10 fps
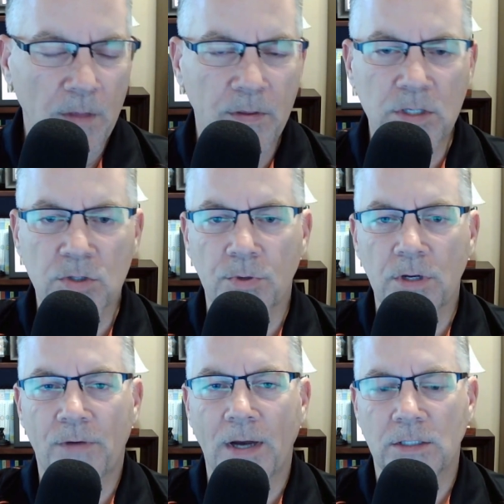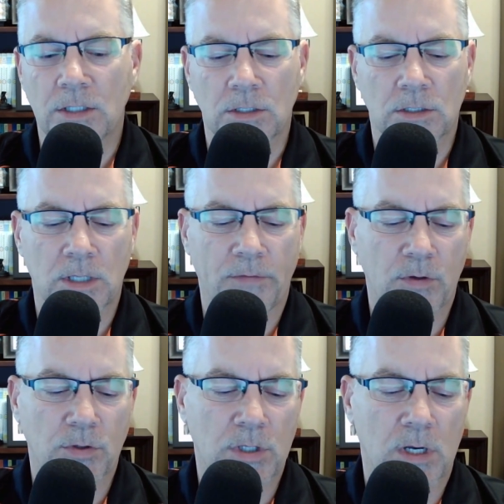these three devices give
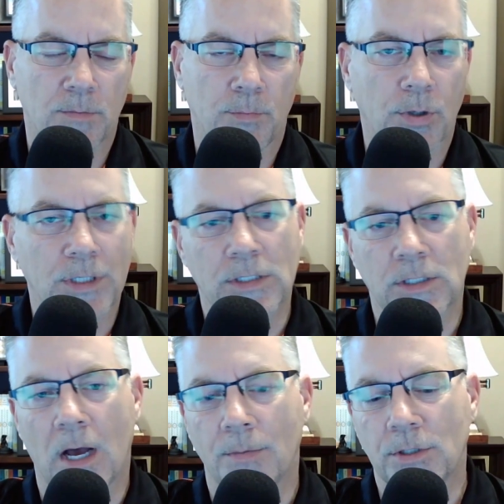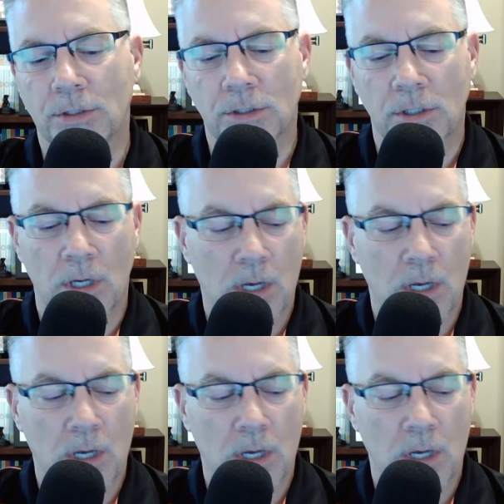you some pretty decent options.